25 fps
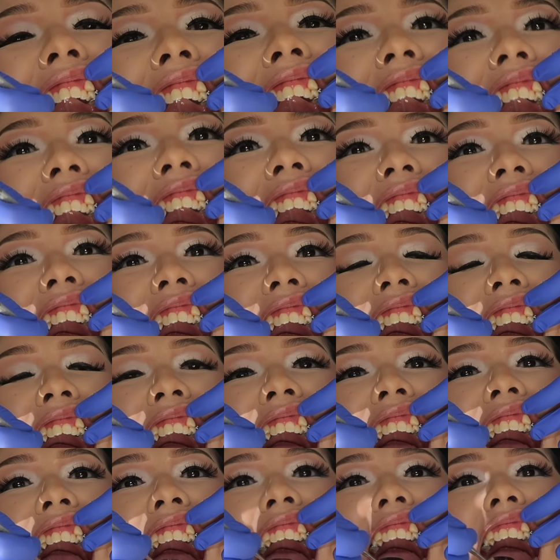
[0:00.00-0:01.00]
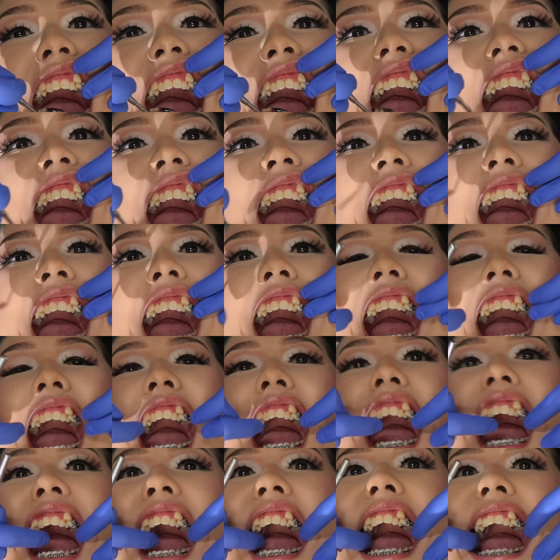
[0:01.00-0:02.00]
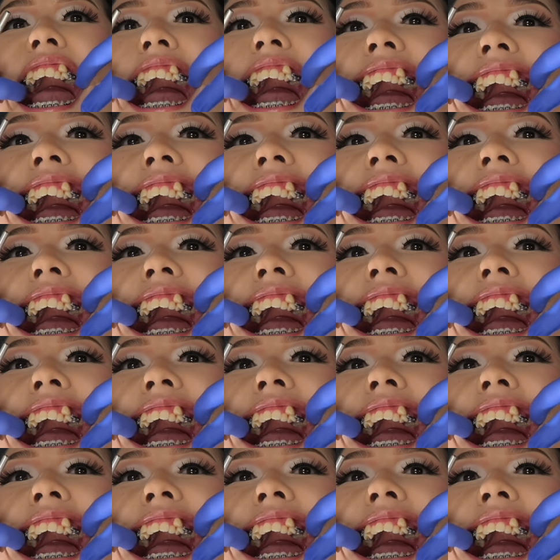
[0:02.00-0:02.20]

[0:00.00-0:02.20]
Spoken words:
Nothing is said.